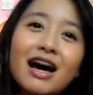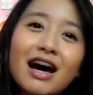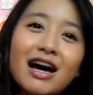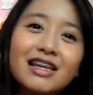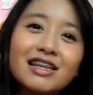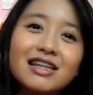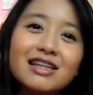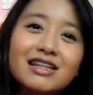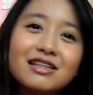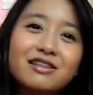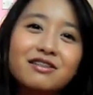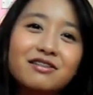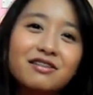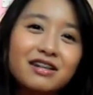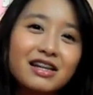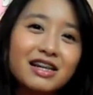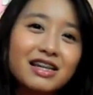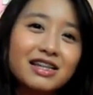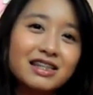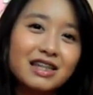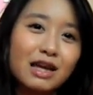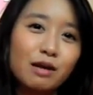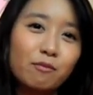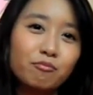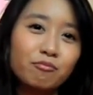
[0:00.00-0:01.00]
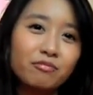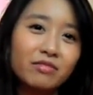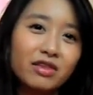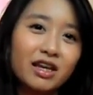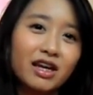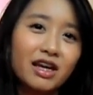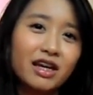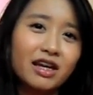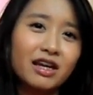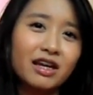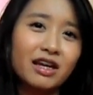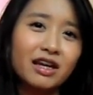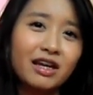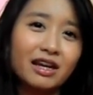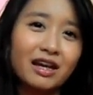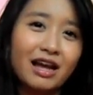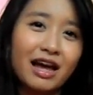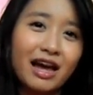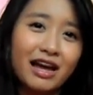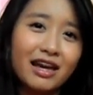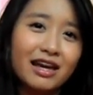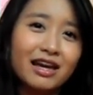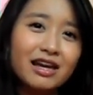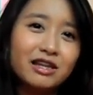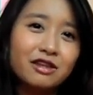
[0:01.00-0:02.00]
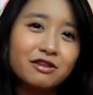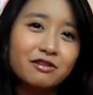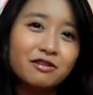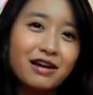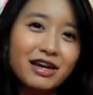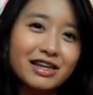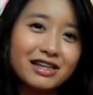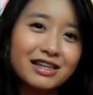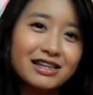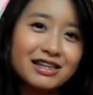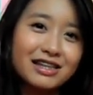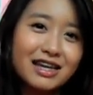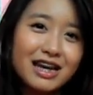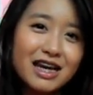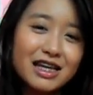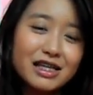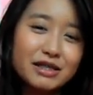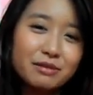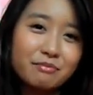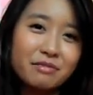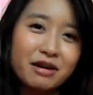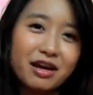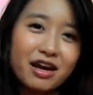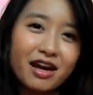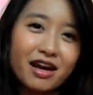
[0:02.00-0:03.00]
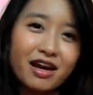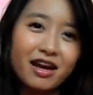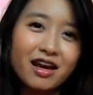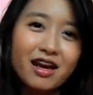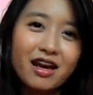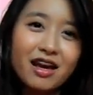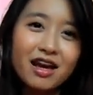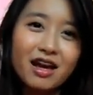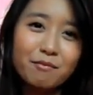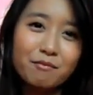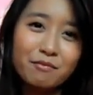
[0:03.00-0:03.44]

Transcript: I just treat it something like to exercise my